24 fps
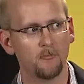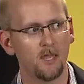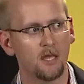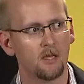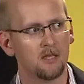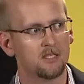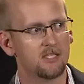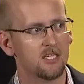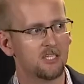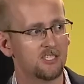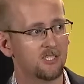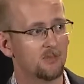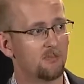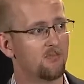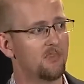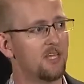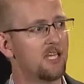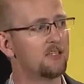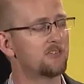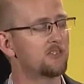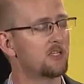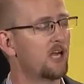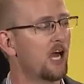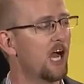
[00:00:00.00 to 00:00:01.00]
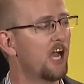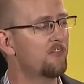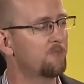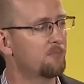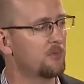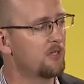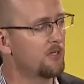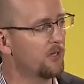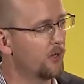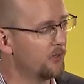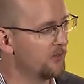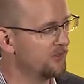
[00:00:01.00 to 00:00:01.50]
Because there are some things that I've
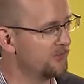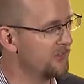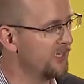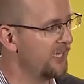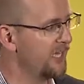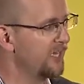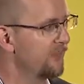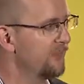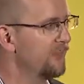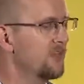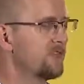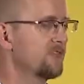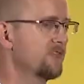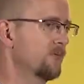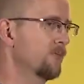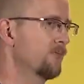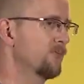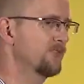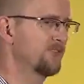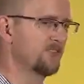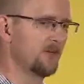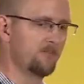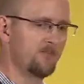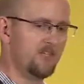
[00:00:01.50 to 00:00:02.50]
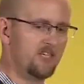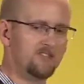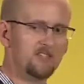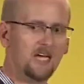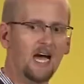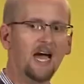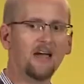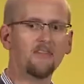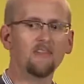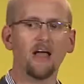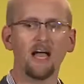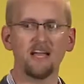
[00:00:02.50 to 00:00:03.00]
been noticing and some things
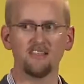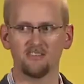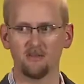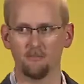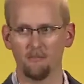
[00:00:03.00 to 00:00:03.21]
I'd like to